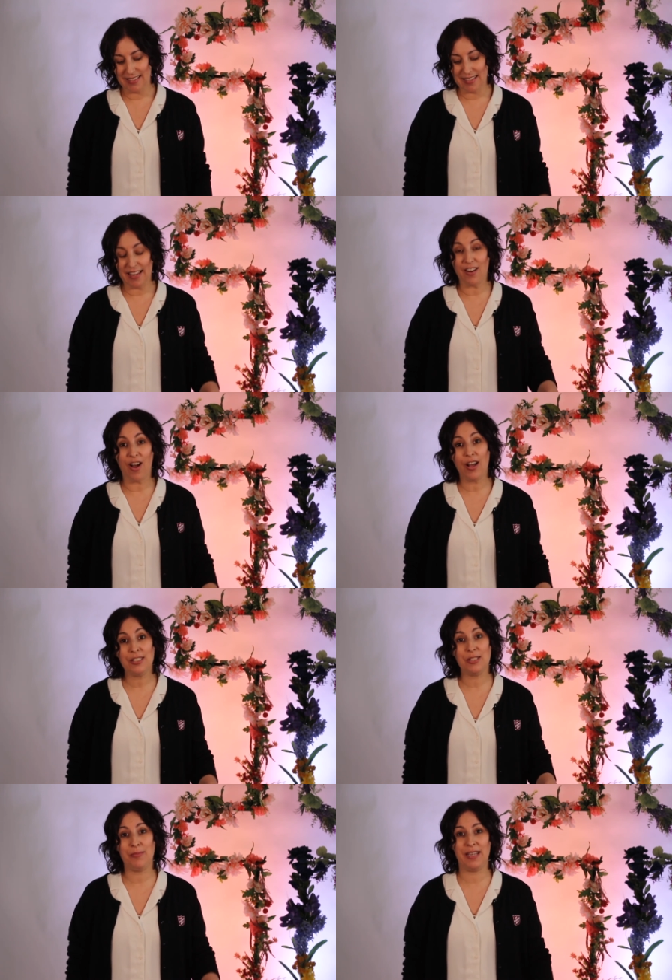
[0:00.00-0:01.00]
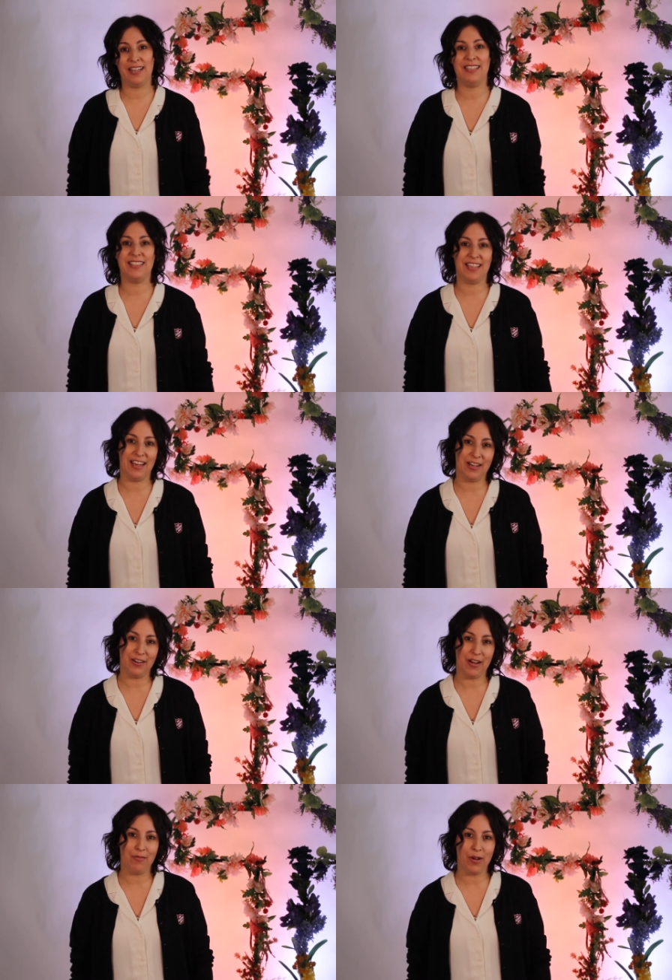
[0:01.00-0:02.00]
This can also be an
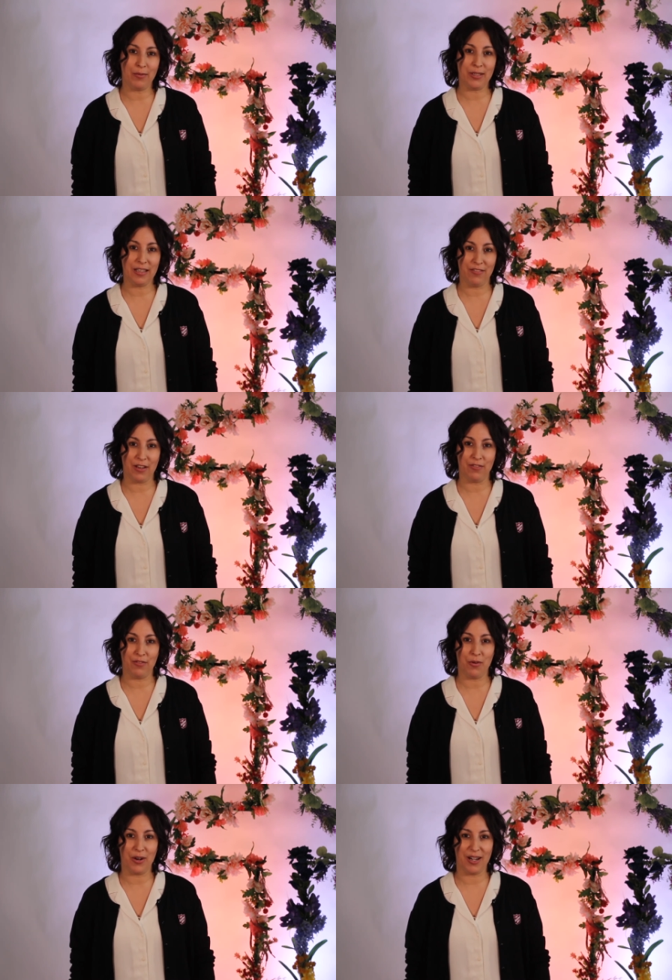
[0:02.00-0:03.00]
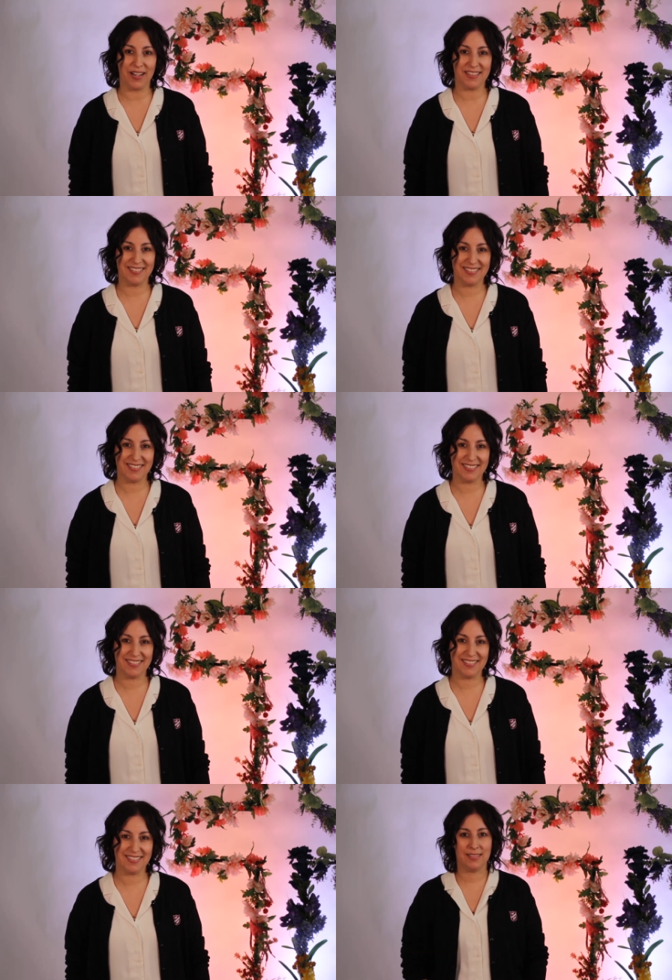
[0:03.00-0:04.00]
indicator of what we're living for.
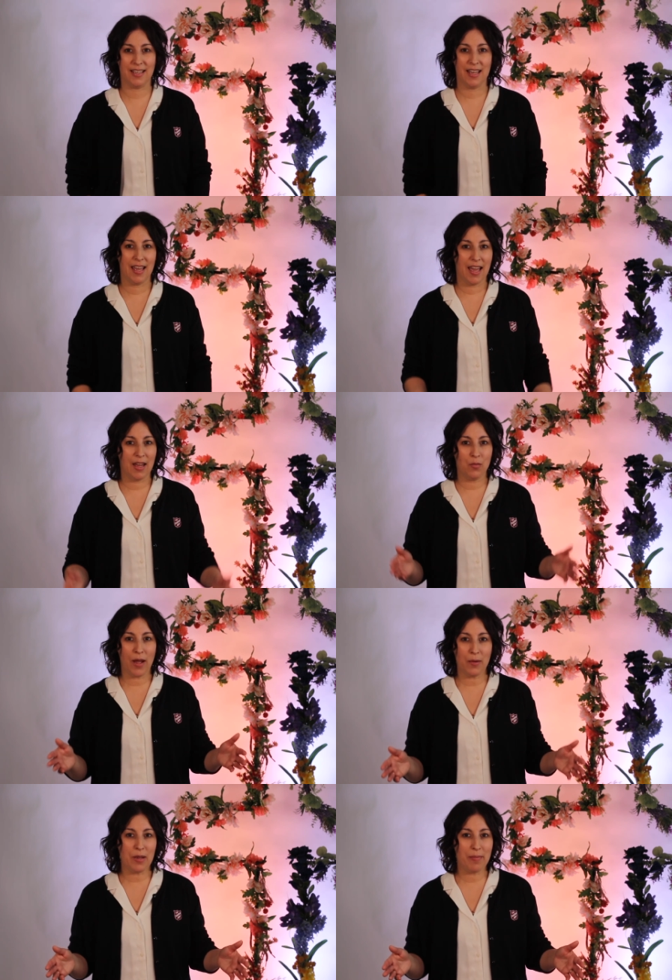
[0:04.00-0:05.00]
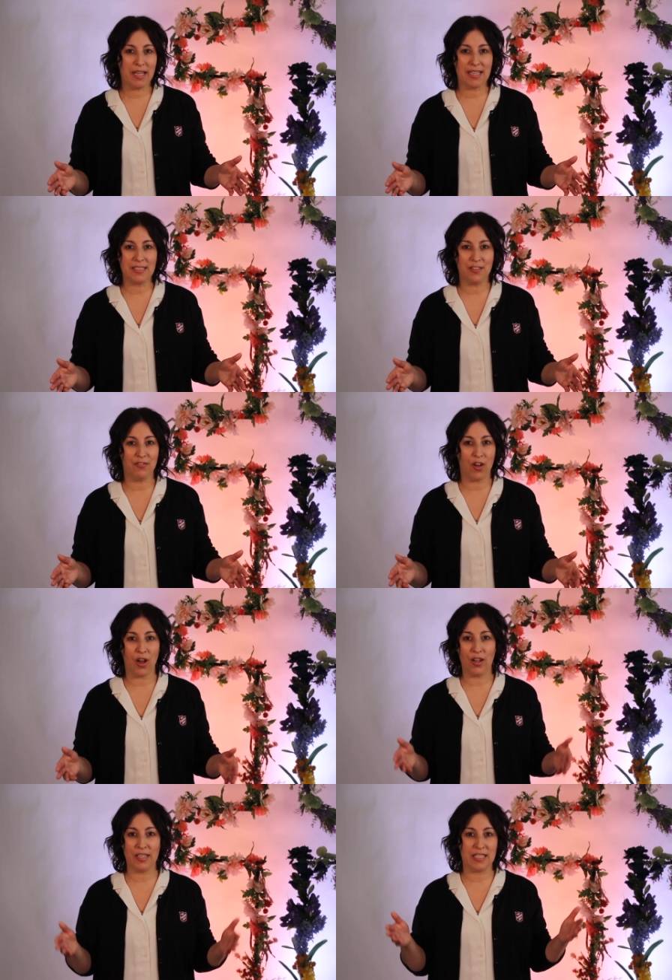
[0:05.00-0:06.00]
And when we begin to
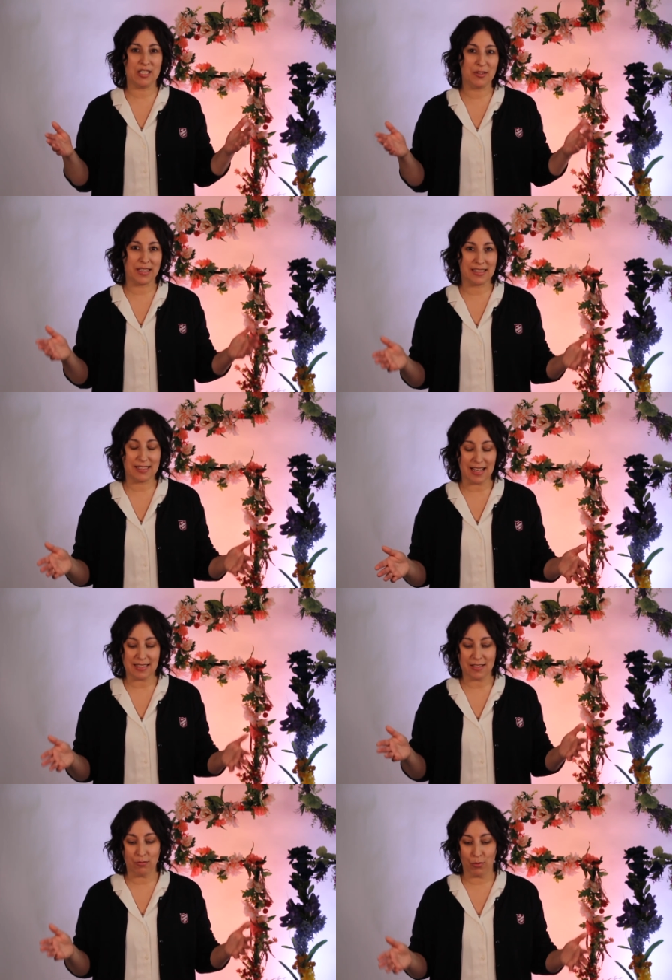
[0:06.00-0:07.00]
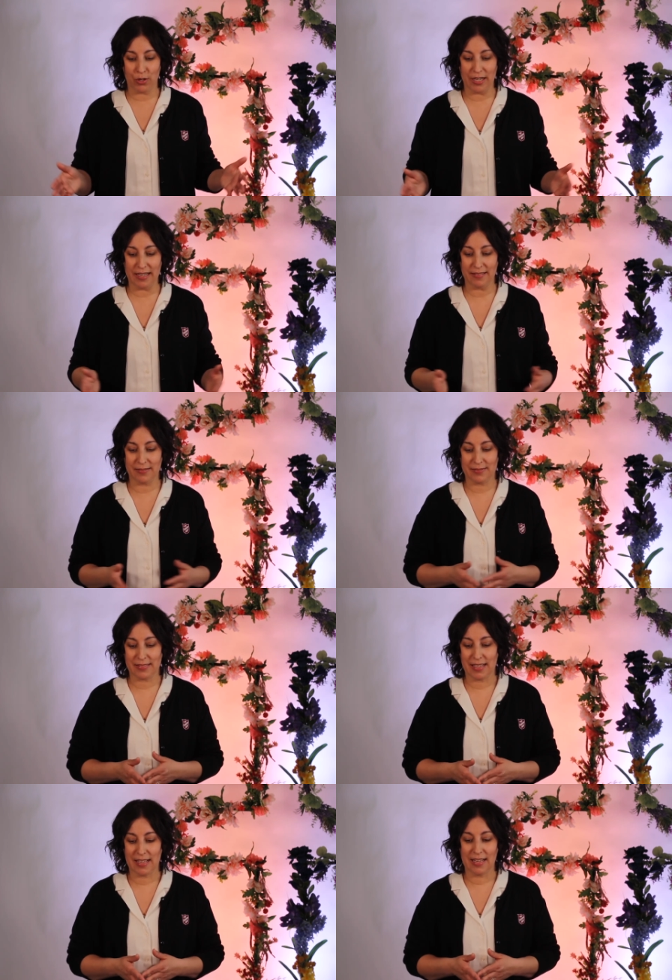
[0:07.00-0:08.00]
fall into excessive worry,
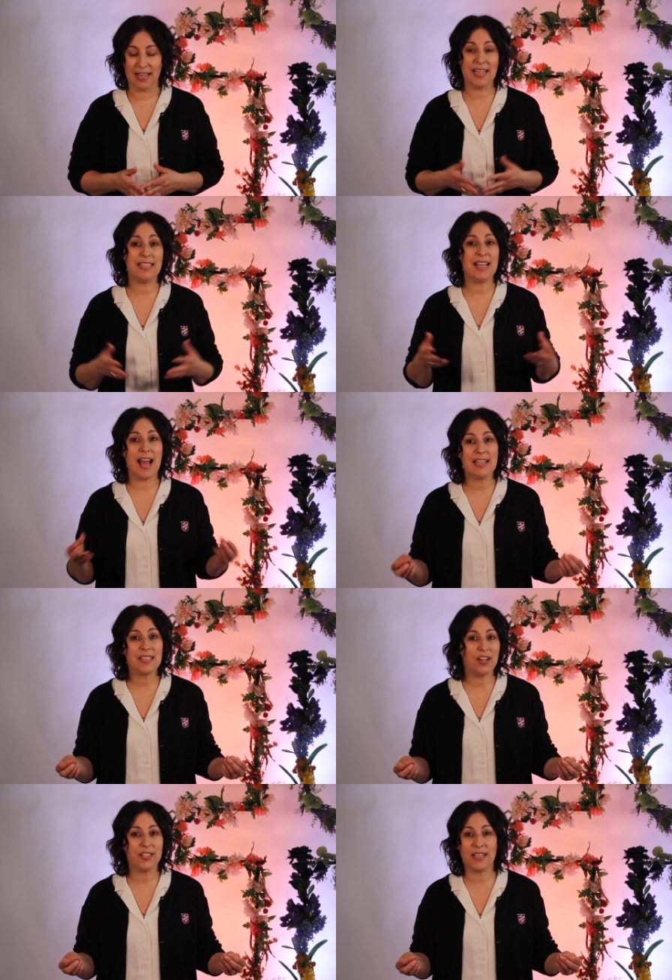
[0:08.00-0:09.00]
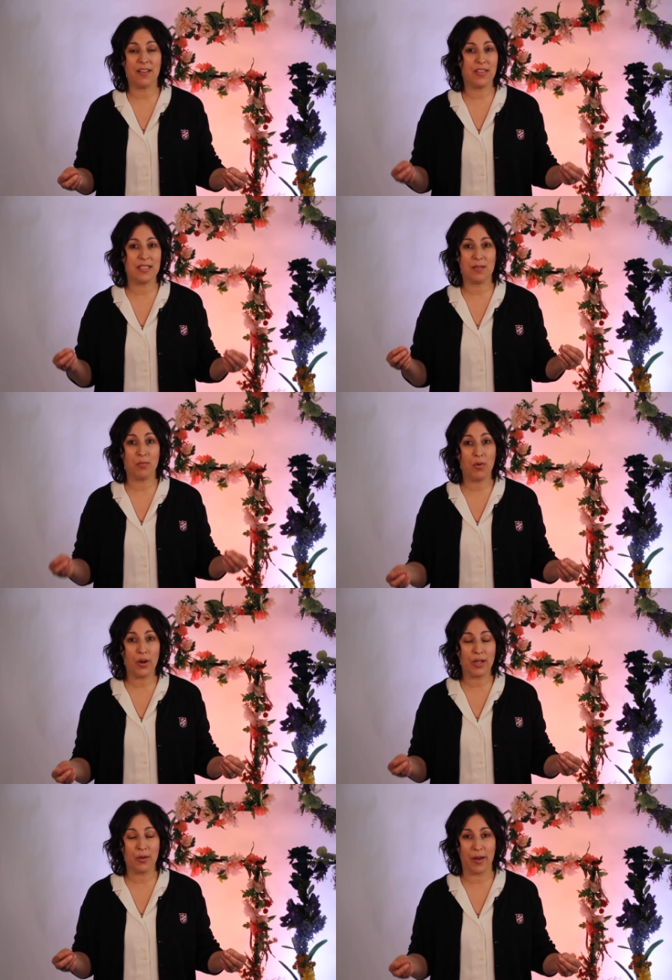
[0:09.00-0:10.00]
let us ask ourselves these
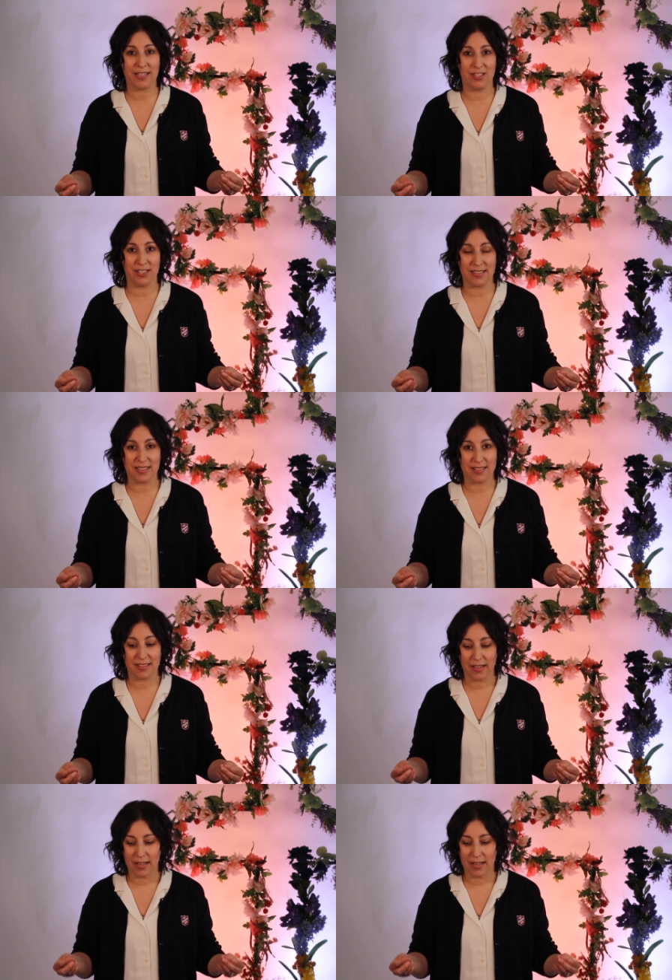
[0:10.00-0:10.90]
important questions